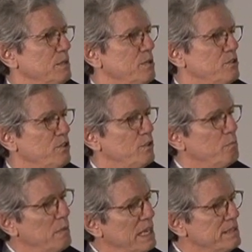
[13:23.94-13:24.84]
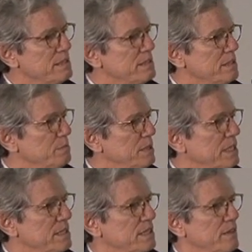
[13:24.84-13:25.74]
which is the main
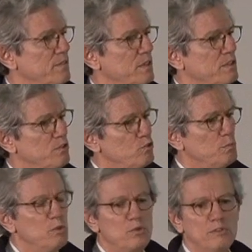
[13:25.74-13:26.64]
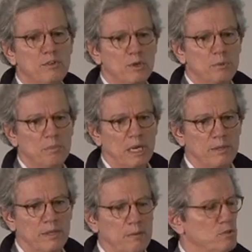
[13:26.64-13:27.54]
determinant of the distribution of voting
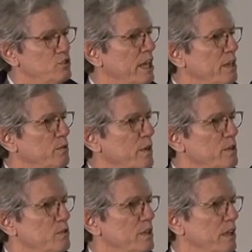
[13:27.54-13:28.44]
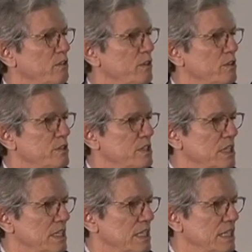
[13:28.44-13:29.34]
power. That was January
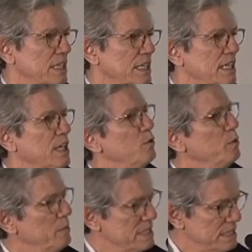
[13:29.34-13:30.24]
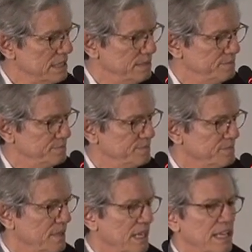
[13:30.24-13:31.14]
2013. We missed it.
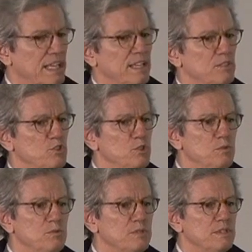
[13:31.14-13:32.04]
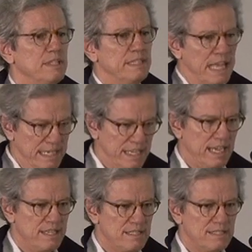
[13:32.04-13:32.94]
In that
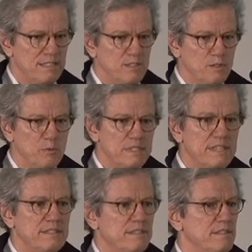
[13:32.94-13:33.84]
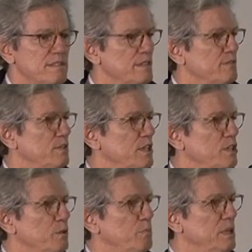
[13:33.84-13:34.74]
case, to the resistance of the
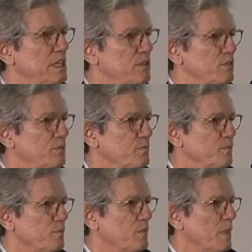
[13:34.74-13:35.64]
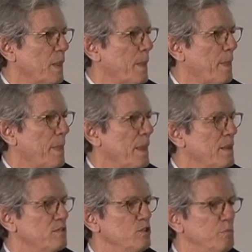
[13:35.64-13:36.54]
Europeans.
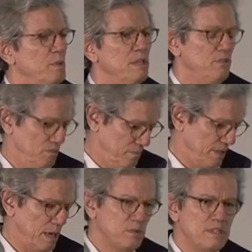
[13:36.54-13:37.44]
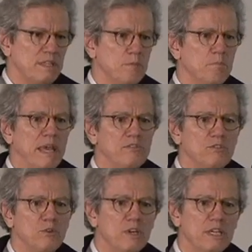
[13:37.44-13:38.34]
Because the Europeans, I would say, the
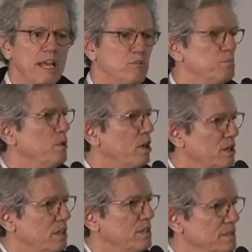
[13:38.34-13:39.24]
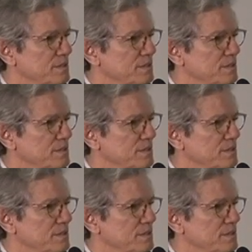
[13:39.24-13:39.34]
best organized bloc.